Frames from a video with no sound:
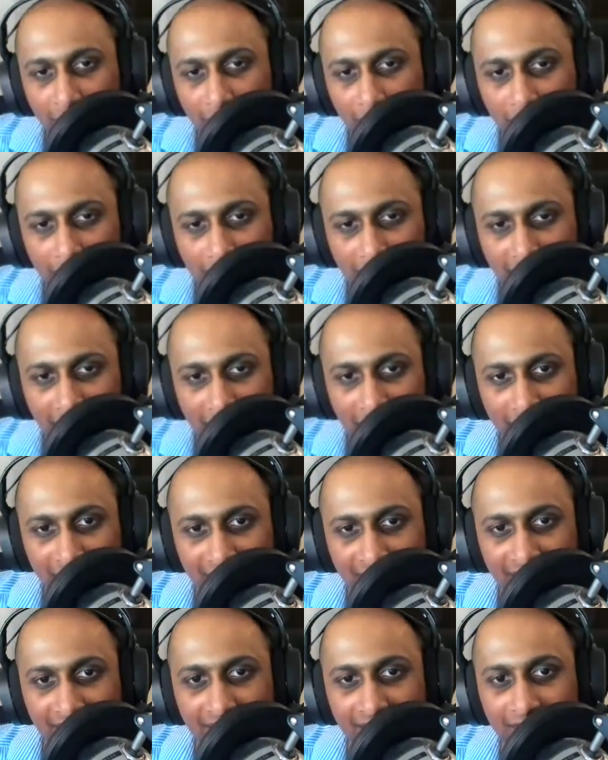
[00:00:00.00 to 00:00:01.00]
more Bitcoins
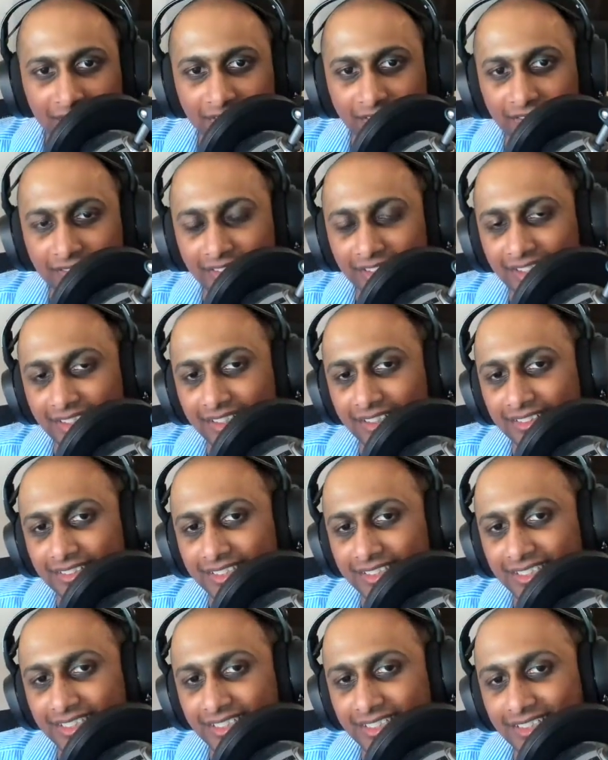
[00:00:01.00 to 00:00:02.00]
to steal, right?
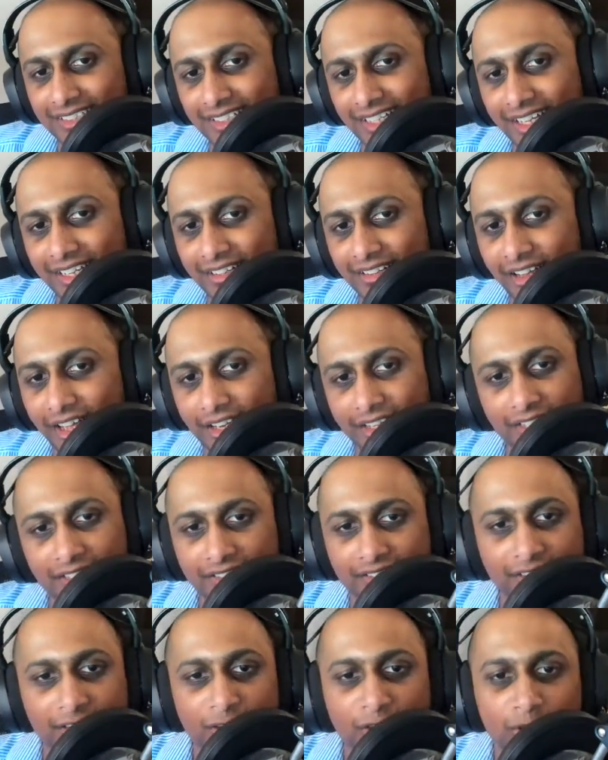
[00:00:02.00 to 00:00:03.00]
Yeah. And unless
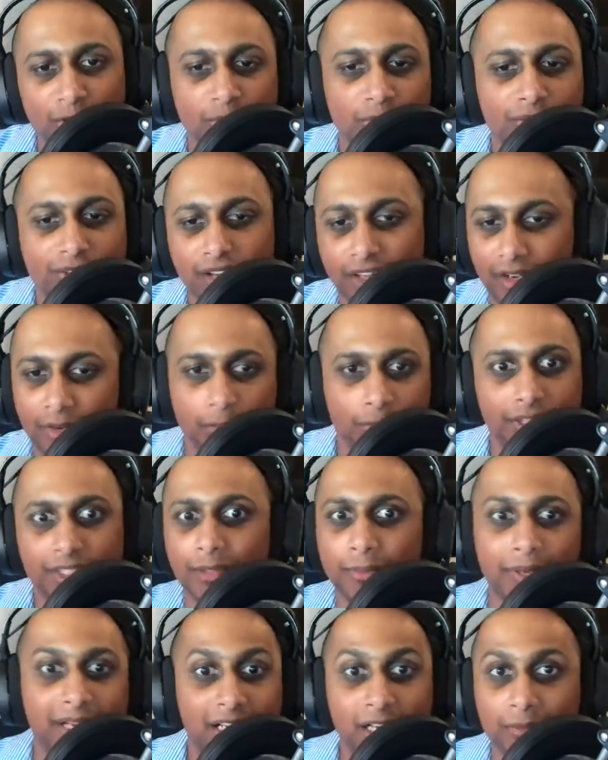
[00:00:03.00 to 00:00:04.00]
they know what kind of where your
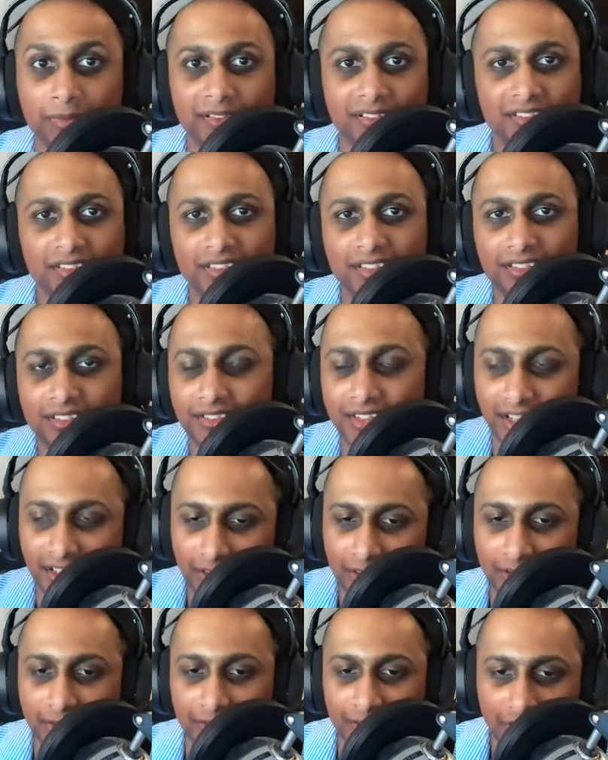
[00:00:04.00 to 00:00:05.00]
backup seed and that
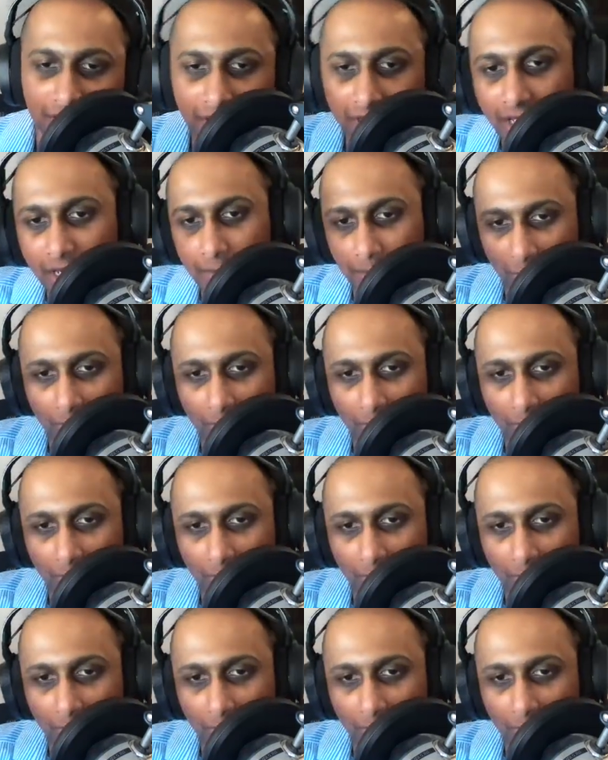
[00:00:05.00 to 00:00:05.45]
kind of thing. But